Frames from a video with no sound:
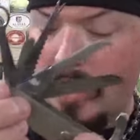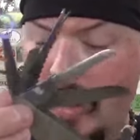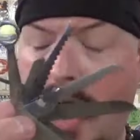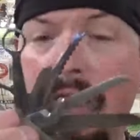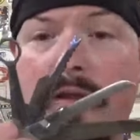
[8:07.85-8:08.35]

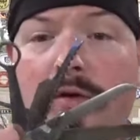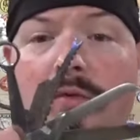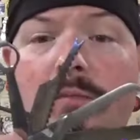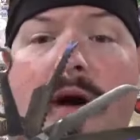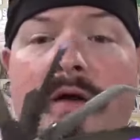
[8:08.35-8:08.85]

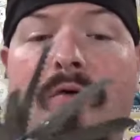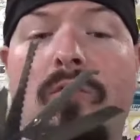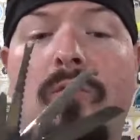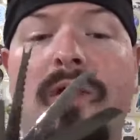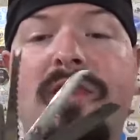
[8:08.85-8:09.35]
colonel model
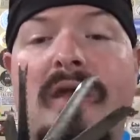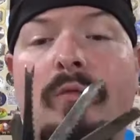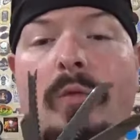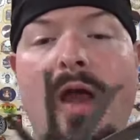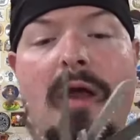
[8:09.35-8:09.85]
with the
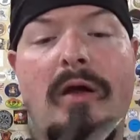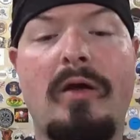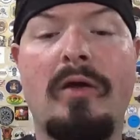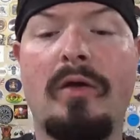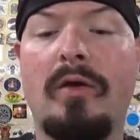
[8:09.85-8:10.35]

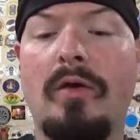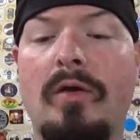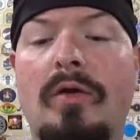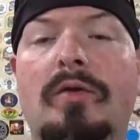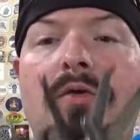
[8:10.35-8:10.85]
rare
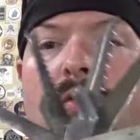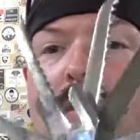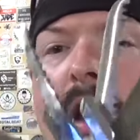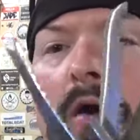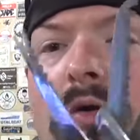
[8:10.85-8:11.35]

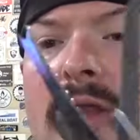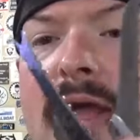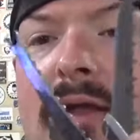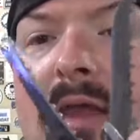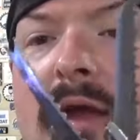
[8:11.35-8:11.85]
dog
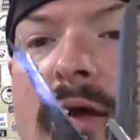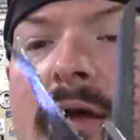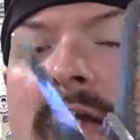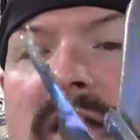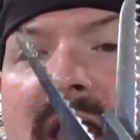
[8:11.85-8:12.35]
leg there
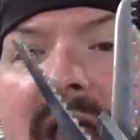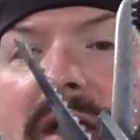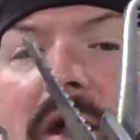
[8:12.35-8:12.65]
can